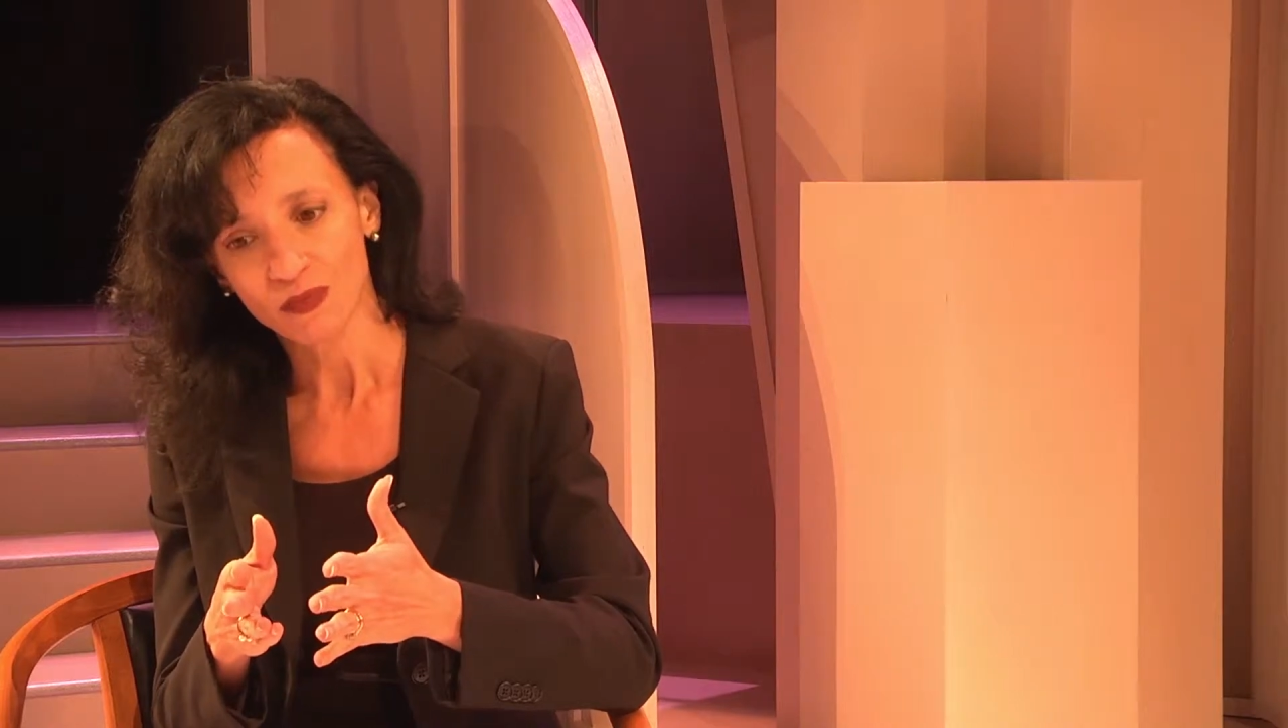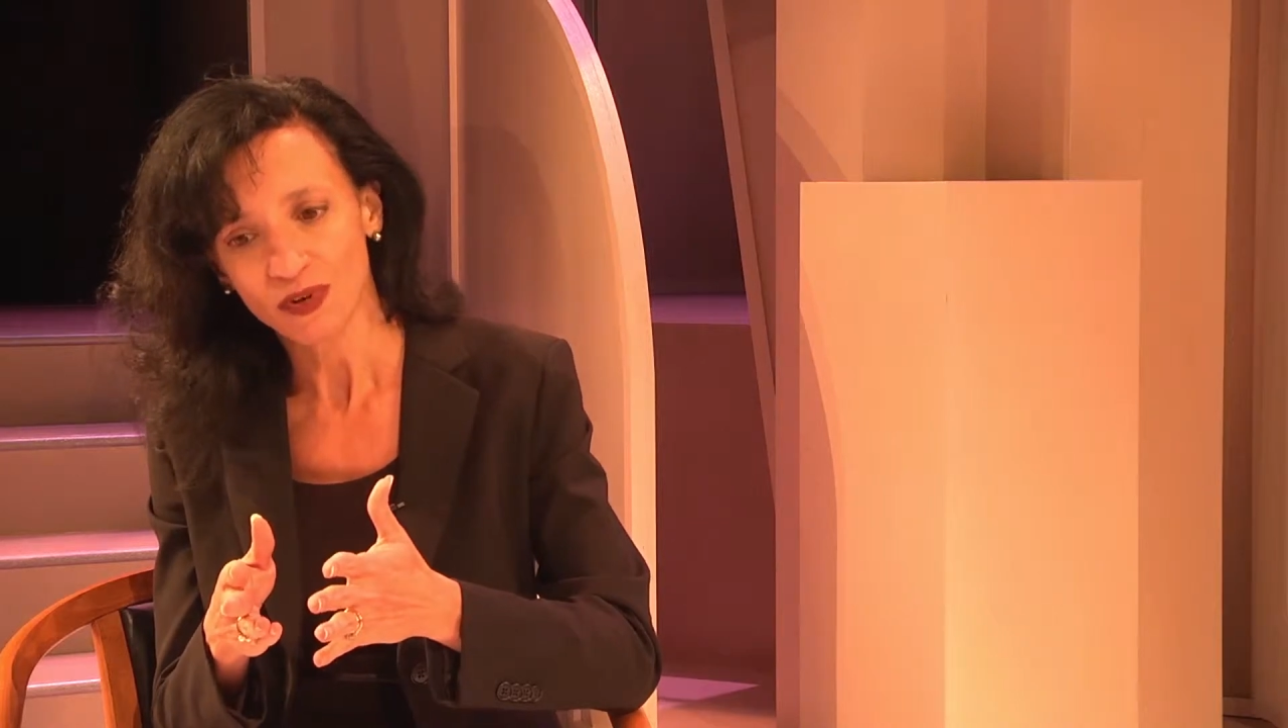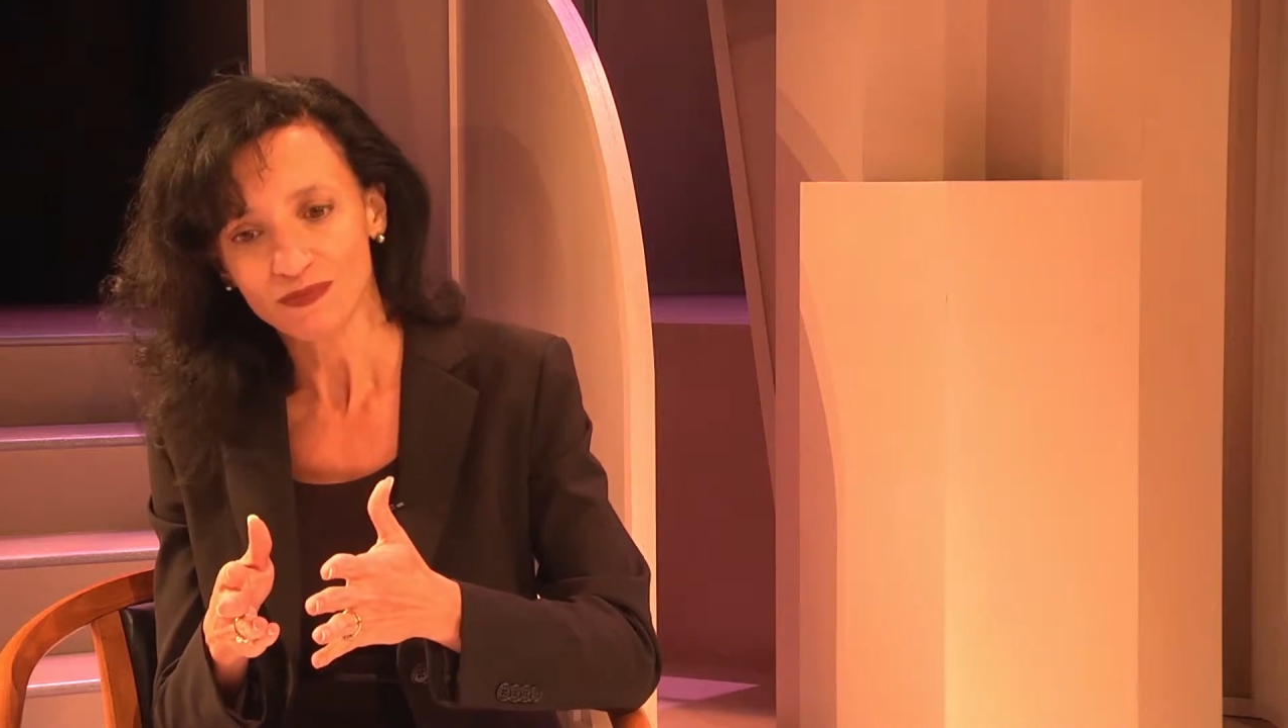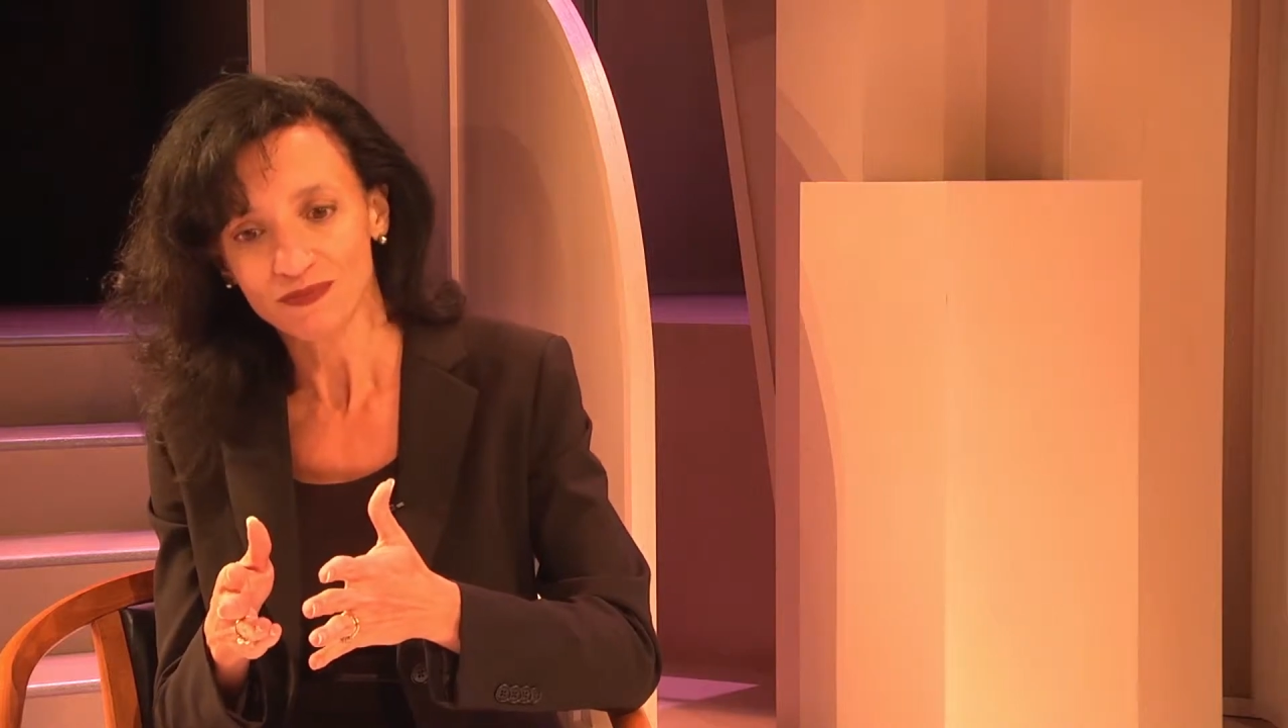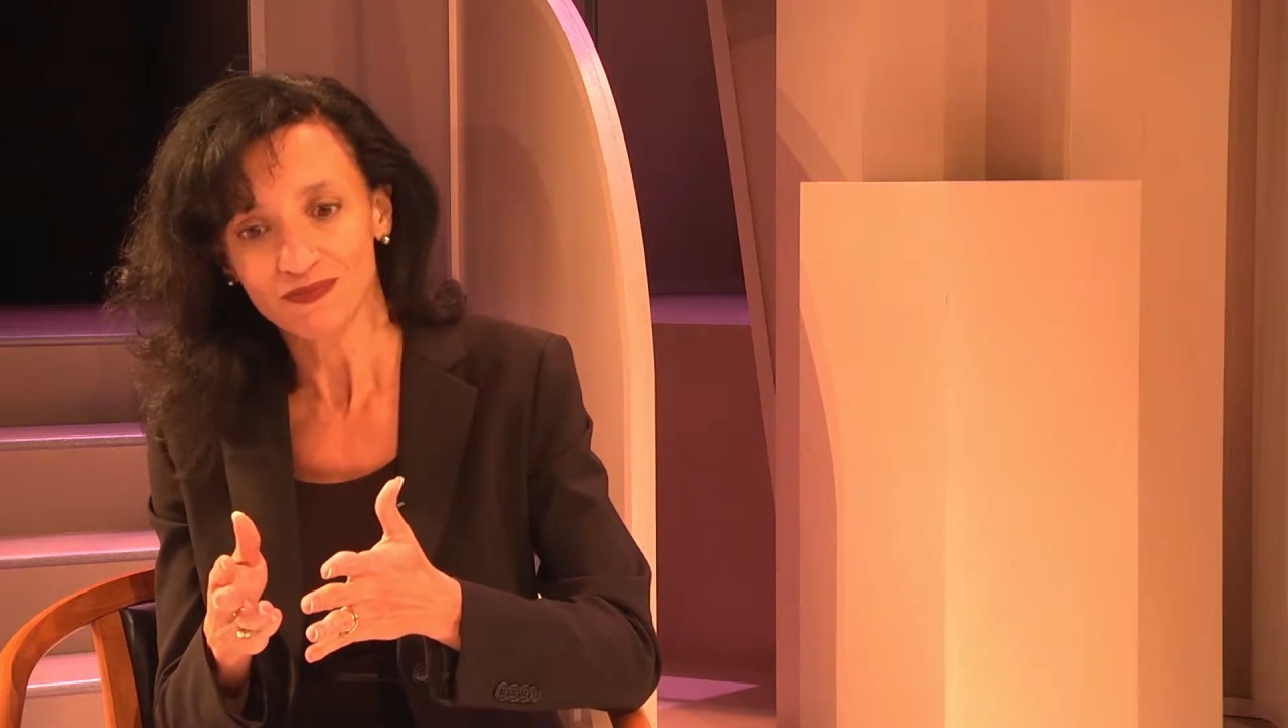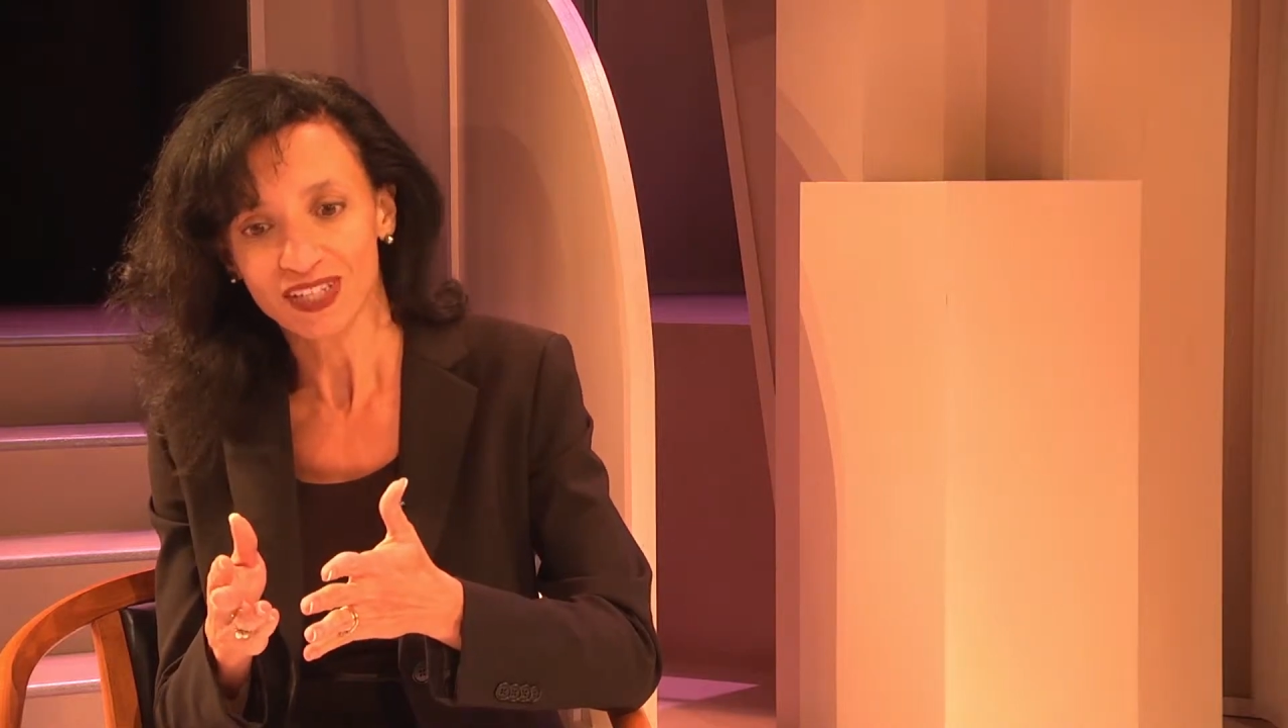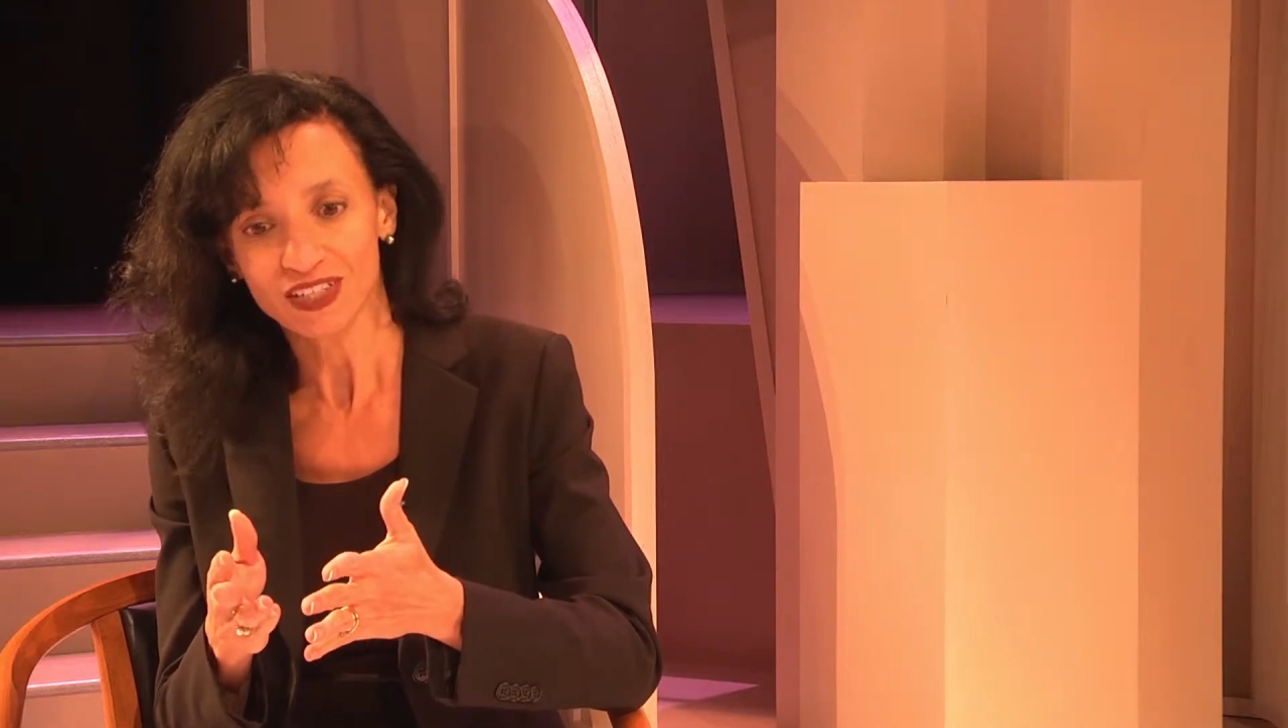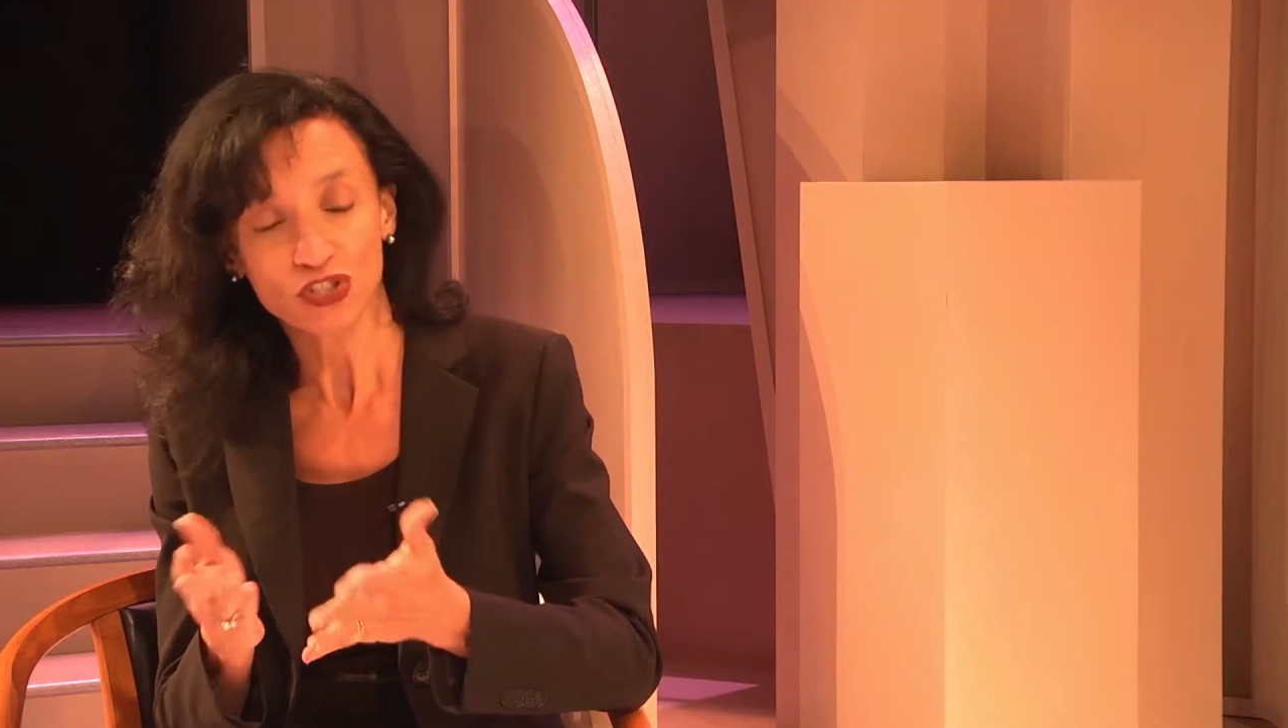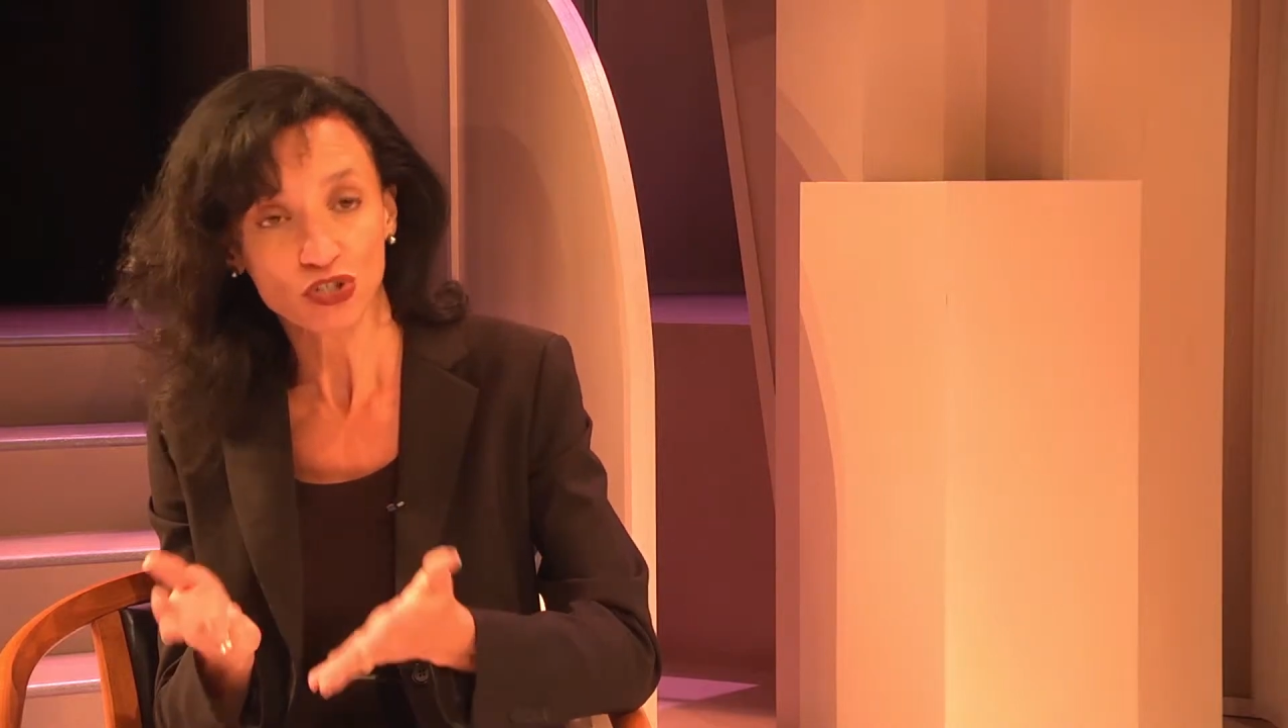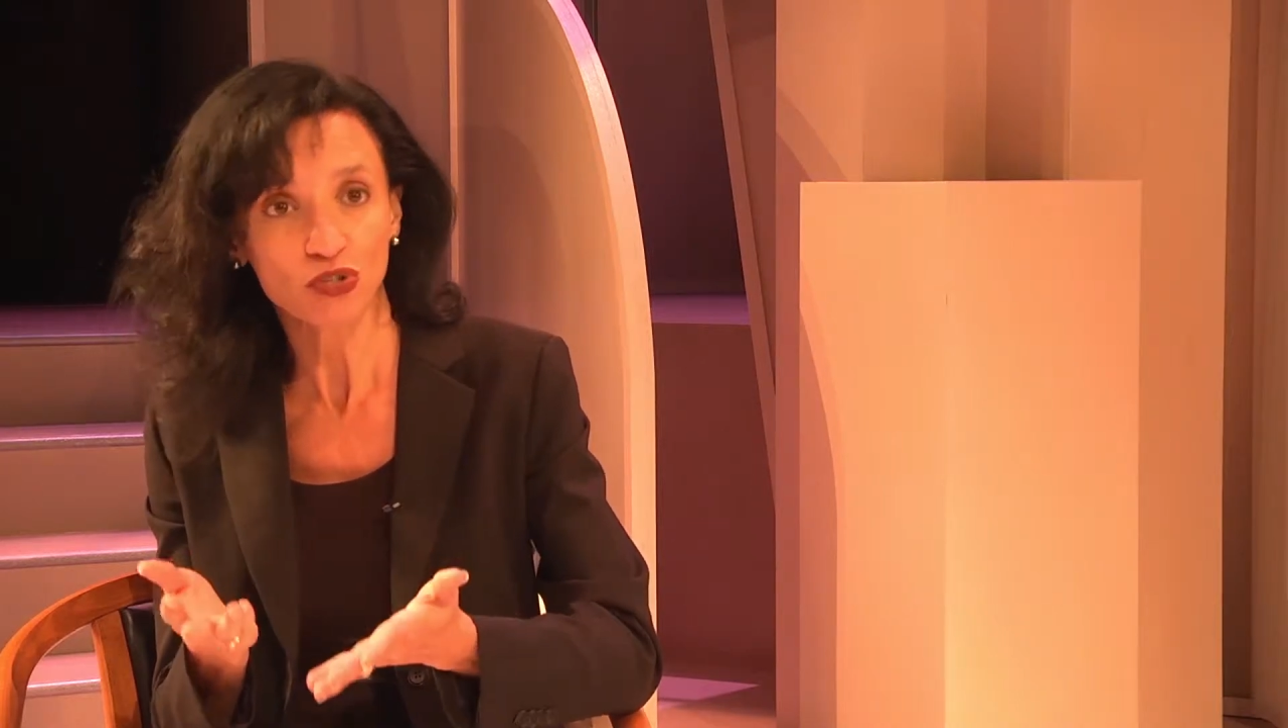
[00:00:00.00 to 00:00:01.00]
well,
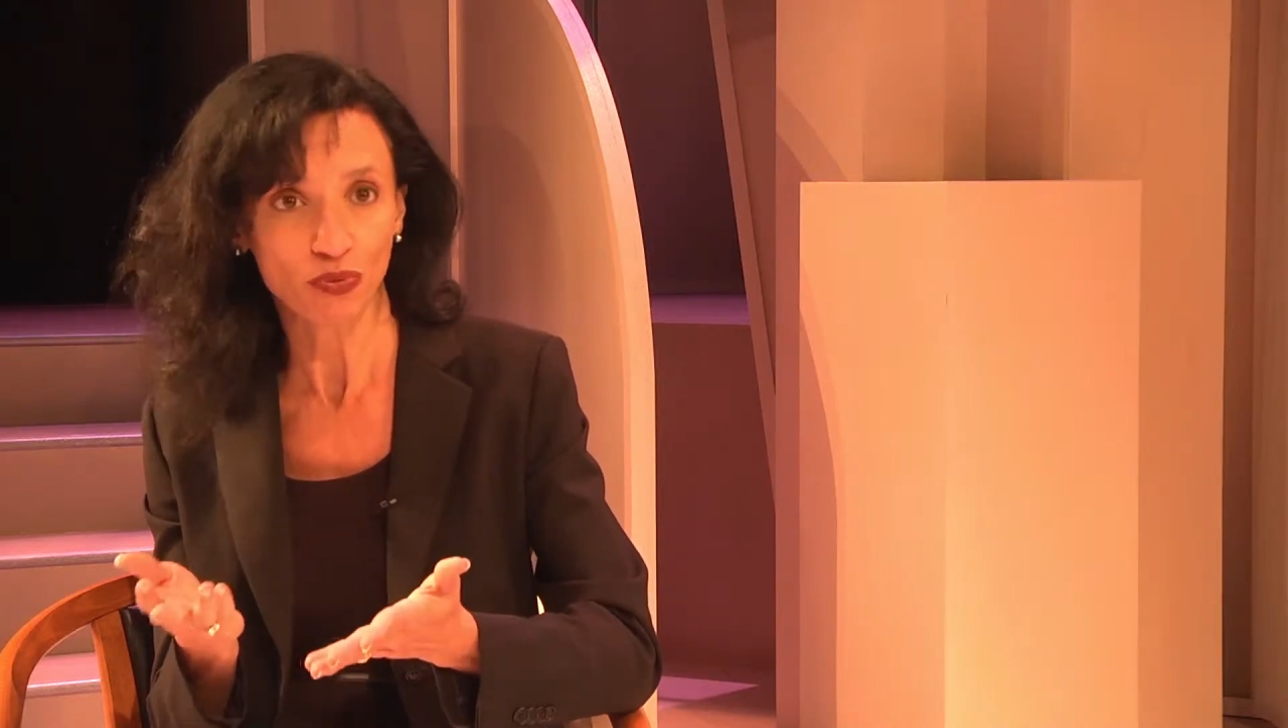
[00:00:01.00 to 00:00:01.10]
it should